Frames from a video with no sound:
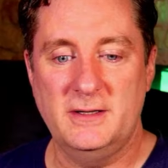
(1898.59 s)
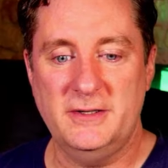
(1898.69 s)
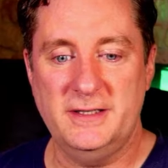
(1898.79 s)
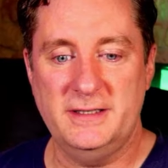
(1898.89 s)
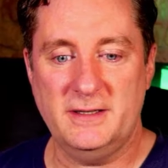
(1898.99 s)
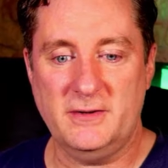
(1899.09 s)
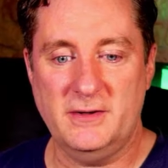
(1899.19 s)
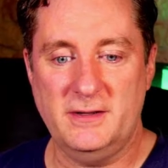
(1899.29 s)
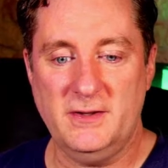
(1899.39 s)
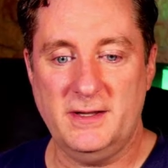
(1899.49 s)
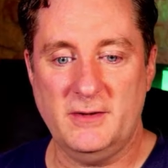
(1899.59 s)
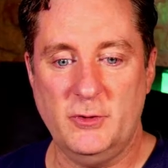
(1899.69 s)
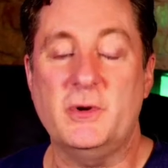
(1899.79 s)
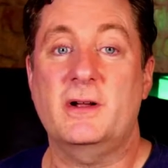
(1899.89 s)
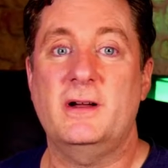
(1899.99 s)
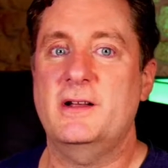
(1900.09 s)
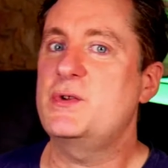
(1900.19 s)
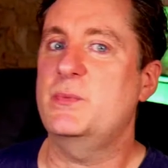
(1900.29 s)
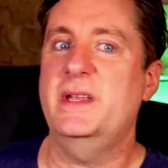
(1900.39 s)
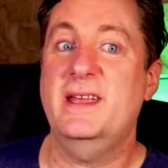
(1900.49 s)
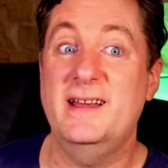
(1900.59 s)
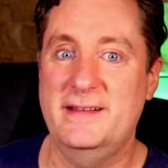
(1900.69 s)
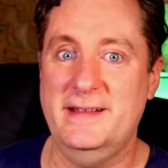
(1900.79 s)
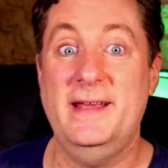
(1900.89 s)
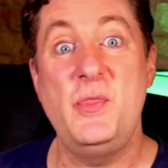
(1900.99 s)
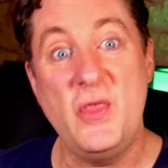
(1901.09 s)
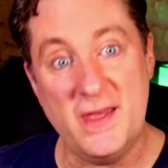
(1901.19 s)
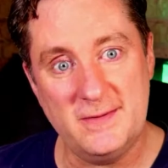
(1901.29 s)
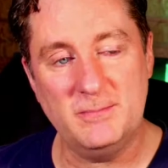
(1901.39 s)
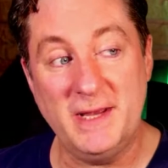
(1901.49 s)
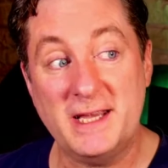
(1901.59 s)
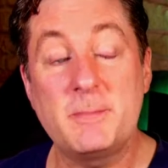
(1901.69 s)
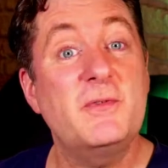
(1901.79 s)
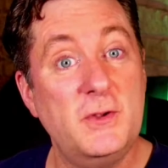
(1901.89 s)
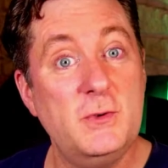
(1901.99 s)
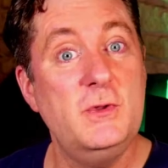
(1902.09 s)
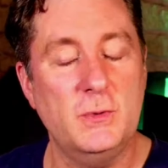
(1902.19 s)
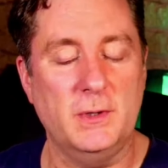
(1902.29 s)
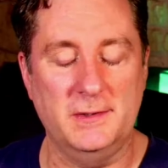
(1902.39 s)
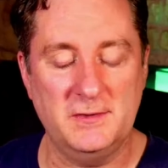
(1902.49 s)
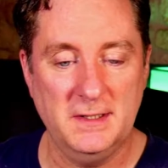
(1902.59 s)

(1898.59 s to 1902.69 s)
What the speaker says: We are going to take every precaution we can and then make up a few new ones